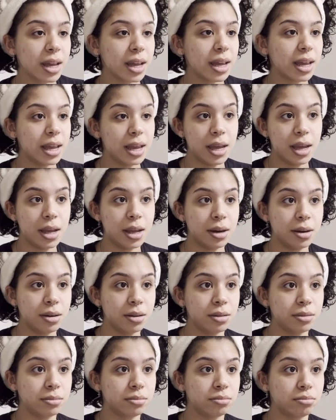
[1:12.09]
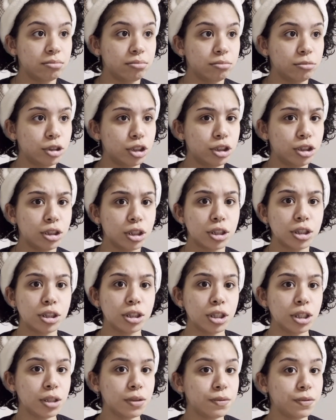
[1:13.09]
in the
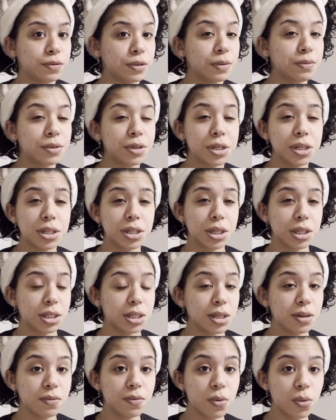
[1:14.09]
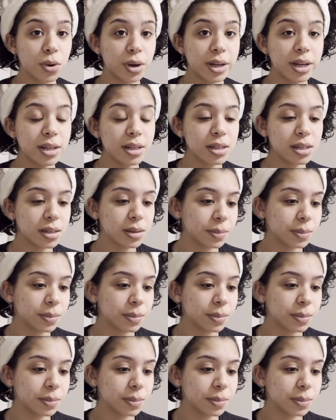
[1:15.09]
1650s, 1640s.